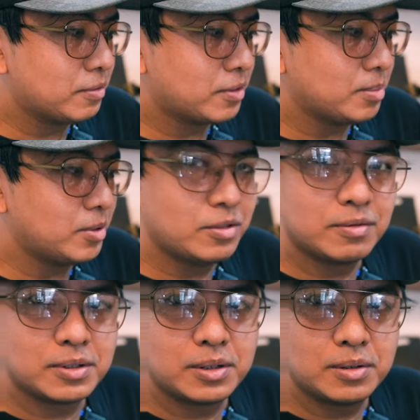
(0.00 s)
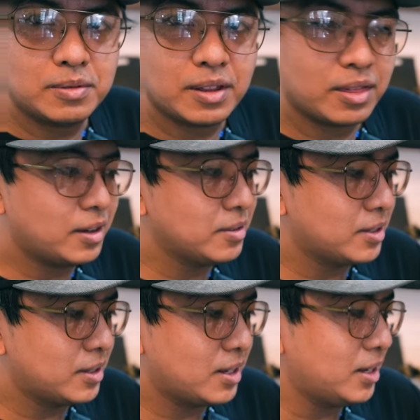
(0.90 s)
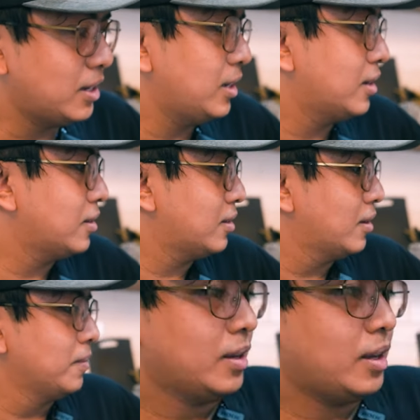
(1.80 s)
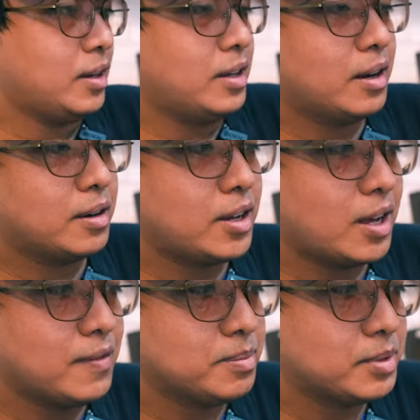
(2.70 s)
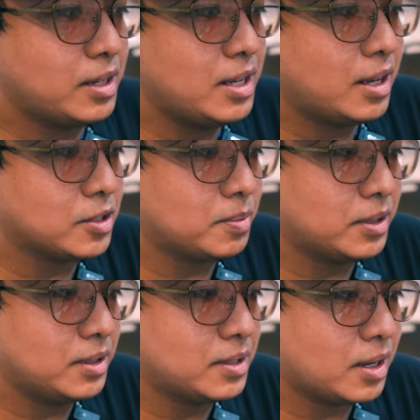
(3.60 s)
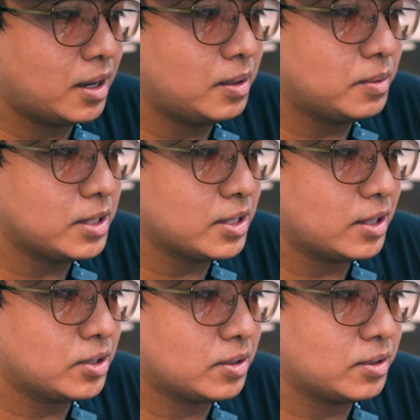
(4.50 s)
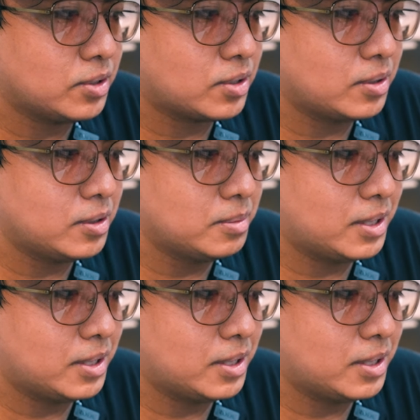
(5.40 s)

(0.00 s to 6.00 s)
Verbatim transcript: from over 1,000 ideas. And here you have sleek and smart design, one-touch control